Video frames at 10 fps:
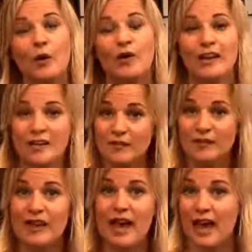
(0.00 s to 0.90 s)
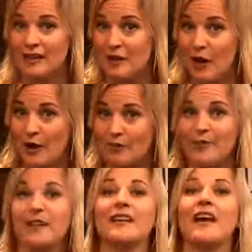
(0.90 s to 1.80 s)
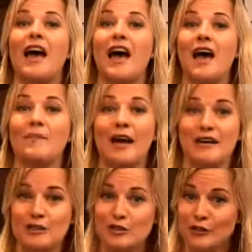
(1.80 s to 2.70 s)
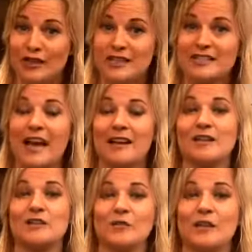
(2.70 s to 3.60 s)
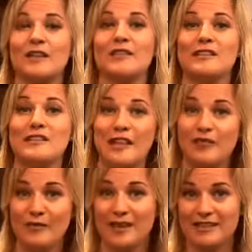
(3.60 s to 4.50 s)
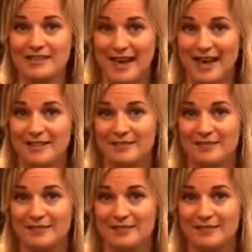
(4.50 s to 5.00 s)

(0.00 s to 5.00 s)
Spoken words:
or even at home, and enjoy it and enjoy the safe way to tan.